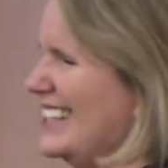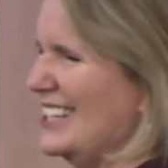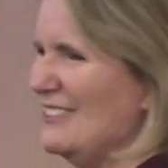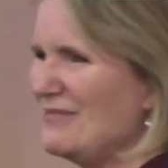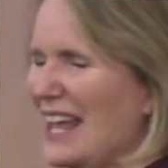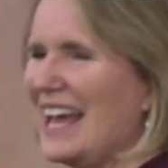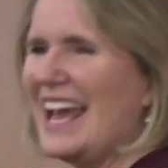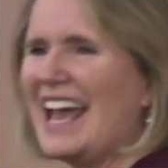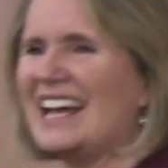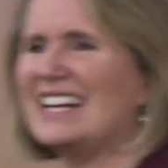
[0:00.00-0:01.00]
and
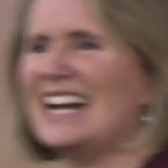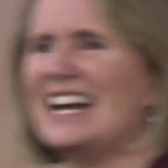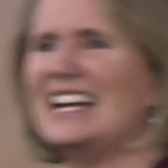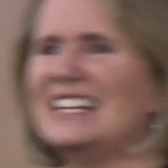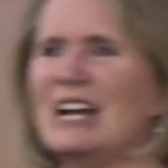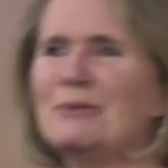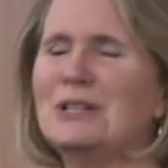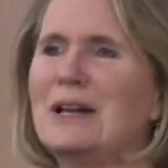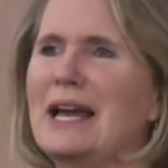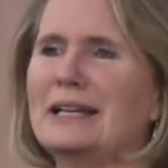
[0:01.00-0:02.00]
I, and I
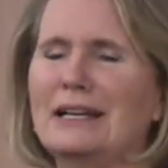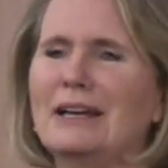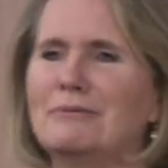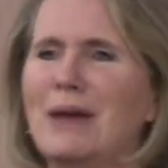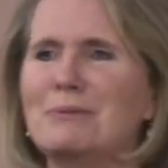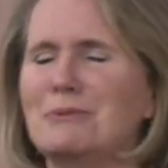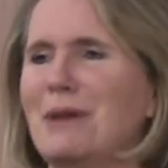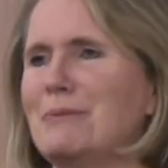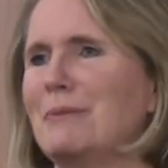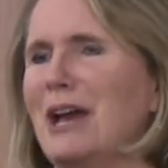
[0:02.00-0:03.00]
will like it. Maybe
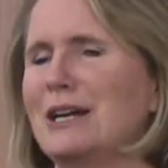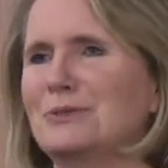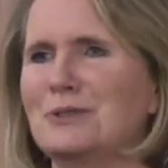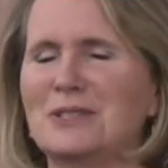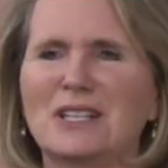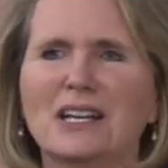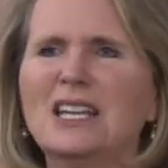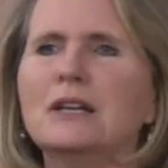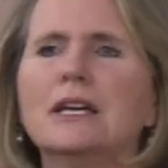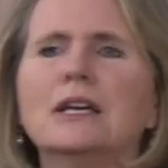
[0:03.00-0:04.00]
maybe my husband was there.
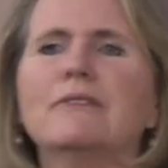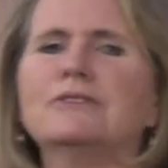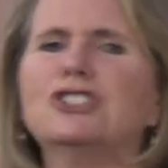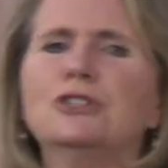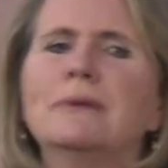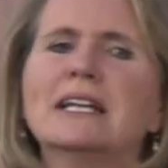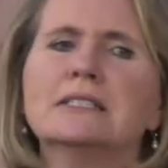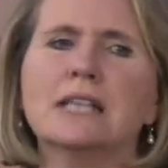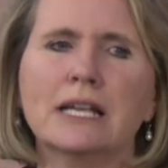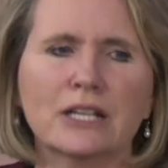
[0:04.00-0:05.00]
He two
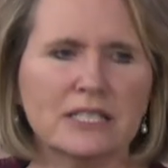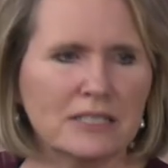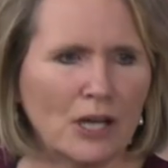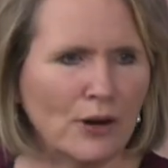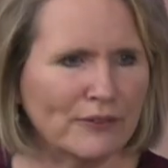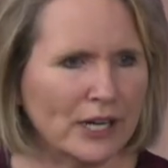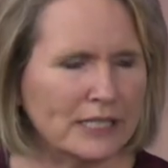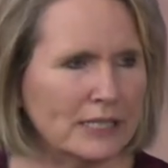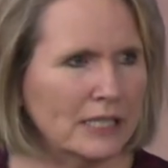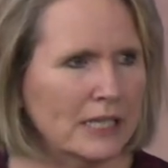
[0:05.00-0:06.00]
minutes later he's over
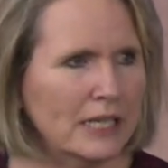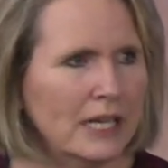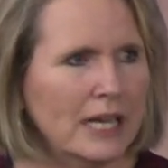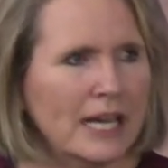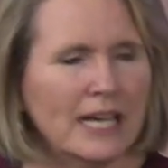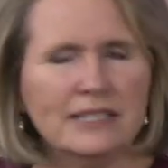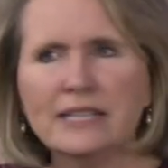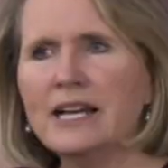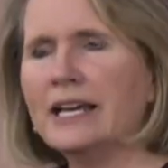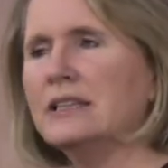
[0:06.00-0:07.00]
it. And
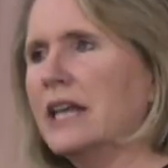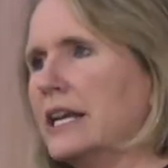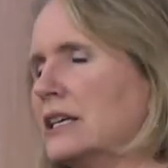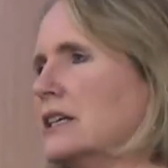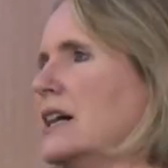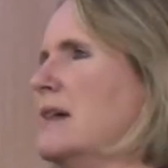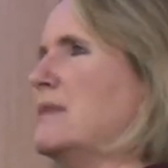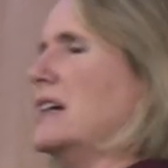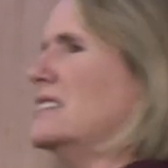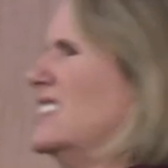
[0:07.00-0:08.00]
then, like, later, I'm
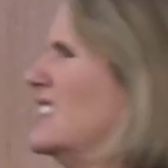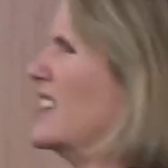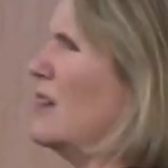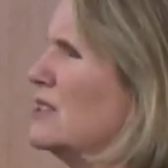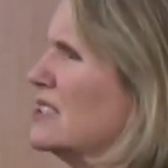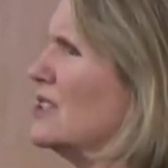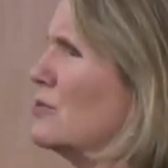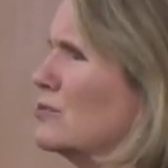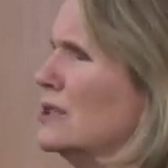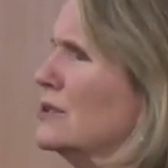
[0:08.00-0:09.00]
like, oh, that was
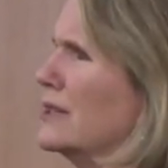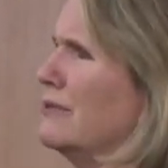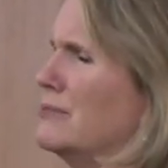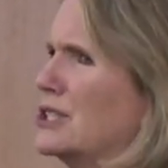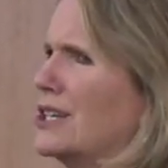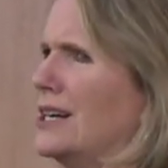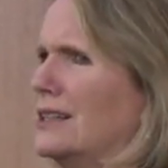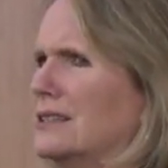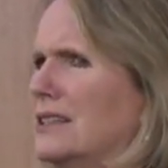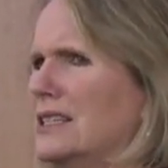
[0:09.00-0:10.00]
so rude of
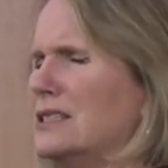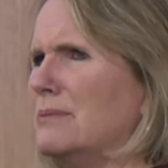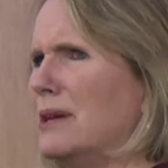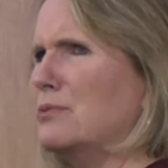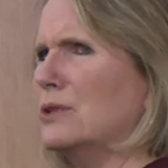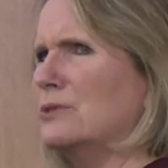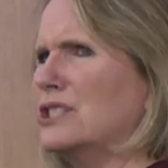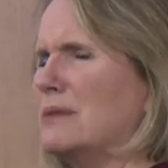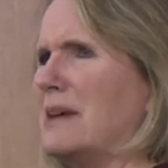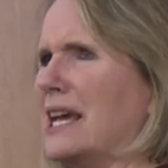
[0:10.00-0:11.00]
Michelle to be rude
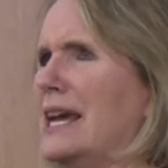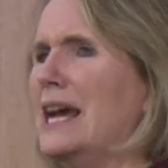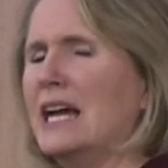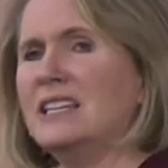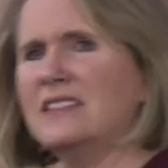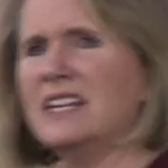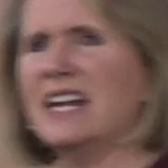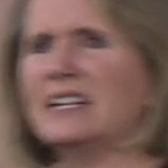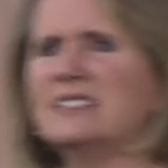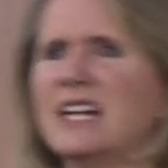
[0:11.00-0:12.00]
to me. And then the
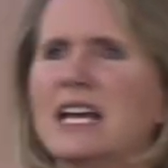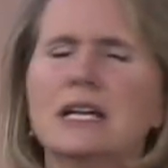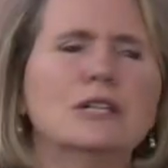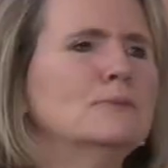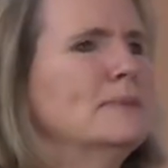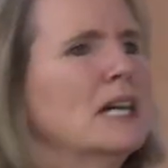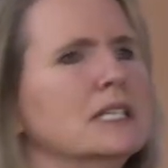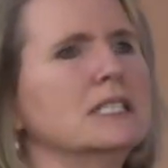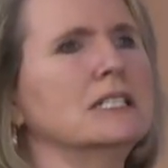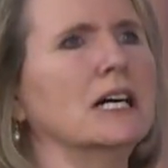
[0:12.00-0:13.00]
next day, oh my
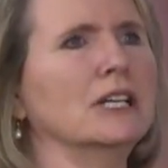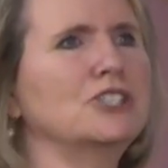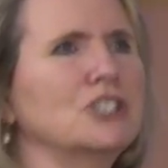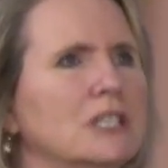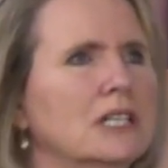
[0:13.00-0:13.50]
gosh,